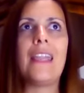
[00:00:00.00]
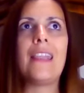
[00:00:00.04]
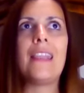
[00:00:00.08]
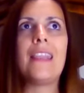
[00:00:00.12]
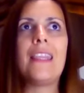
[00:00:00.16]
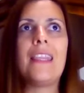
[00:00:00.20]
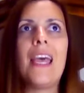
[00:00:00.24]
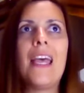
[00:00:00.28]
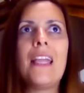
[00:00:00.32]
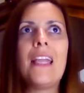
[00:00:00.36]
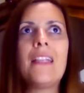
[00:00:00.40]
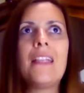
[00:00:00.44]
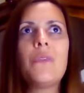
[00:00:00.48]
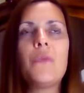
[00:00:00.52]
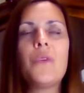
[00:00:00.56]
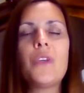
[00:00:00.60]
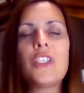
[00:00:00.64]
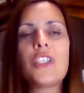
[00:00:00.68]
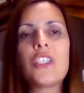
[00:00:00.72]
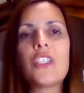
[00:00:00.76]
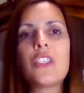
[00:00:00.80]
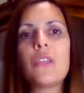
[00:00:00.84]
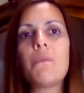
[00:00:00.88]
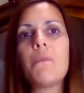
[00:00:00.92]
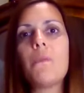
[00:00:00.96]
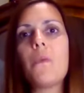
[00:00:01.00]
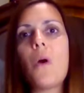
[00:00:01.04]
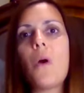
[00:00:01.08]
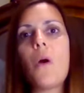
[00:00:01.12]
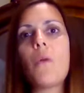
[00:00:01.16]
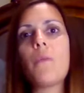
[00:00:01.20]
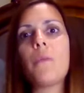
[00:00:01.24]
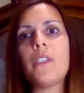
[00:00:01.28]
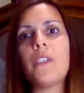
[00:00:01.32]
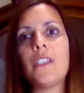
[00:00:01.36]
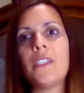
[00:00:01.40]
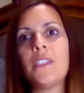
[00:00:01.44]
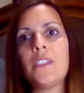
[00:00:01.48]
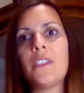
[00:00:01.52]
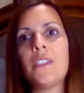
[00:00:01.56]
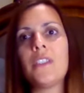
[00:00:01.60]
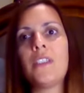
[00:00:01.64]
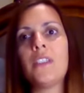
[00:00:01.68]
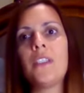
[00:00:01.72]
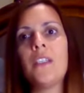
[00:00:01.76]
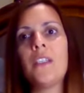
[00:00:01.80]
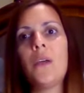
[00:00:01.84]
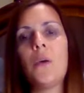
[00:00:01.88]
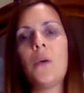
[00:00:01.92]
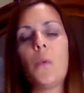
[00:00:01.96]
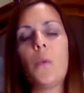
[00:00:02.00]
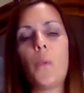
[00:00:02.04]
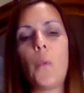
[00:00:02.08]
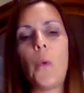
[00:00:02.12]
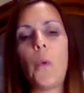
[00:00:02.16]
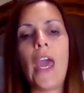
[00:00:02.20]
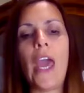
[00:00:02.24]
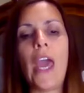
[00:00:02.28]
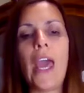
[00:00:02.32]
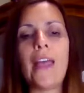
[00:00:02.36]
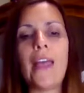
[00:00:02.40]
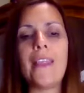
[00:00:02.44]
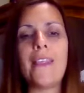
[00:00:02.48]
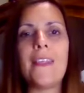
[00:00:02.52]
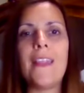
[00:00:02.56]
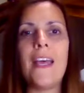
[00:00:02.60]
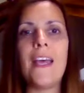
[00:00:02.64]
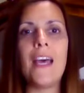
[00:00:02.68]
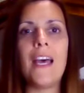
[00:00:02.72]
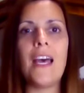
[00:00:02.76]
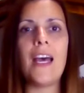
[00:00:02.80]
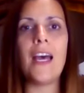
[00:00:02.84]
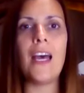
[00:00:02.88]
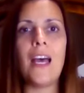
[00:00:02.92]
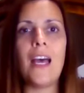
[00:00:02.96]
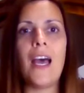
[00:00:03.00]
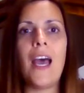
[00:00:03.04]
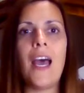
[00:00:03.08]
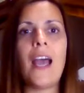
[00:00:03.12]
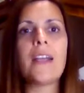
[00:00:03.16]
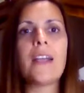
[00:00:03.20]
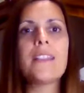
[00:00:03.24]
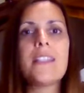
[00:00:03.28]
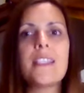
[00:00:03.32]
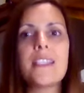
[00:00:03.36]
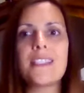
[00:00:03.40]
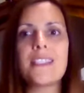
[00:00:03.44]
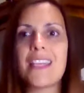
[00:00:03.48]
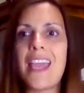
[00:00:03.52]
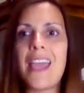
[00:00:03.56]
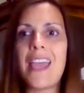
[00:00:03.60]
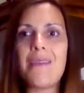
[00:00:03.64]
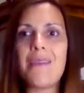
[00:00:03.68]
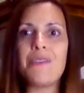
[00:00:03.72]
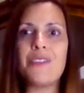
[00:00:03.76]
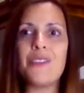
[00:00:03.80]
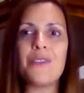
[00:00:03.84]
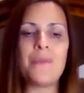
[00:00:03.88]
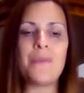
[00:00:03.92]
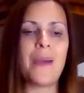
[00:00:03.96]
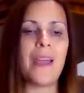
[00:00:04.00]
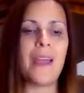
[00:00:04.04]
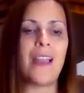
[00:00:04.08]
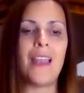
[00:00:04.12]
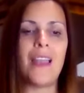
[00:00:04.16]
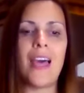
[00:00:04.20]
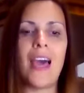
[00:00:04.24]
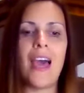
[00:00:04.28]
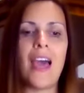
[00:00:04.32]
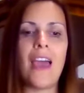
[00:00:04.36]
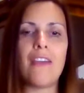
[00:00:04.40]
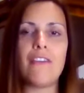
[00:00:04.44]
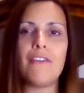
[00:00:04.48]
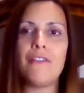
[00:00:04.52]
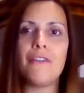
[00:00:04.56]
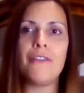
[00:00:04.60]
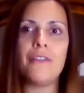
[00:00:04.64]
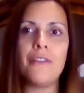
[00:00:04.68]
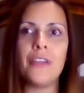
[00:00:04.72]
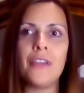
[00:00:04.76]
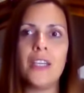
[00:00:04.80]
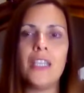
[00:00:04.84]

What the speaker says: And that was the moment when access came to my life.